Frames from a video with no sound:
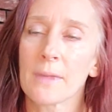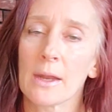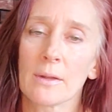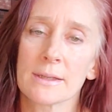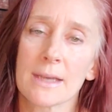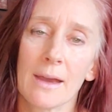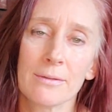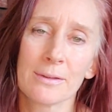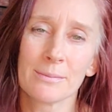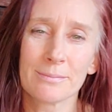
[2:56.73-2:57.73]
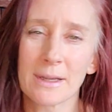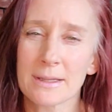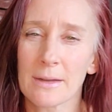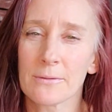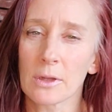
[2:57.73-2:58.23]
I don't like to have my
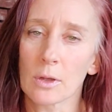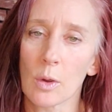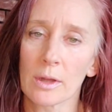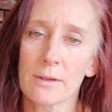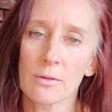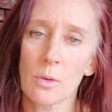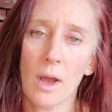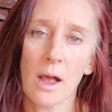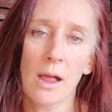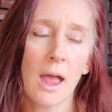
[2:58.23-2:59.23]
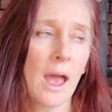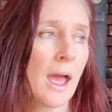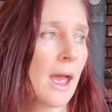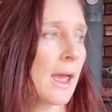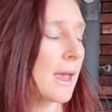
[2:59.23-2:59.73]
skin feeling oily for a while,
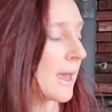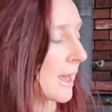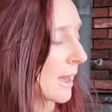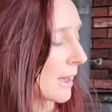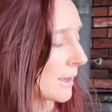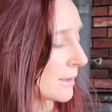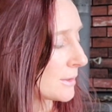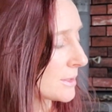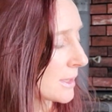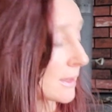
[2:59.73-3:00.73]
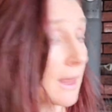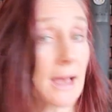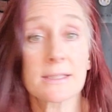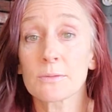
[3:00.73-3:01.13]
and it lasts a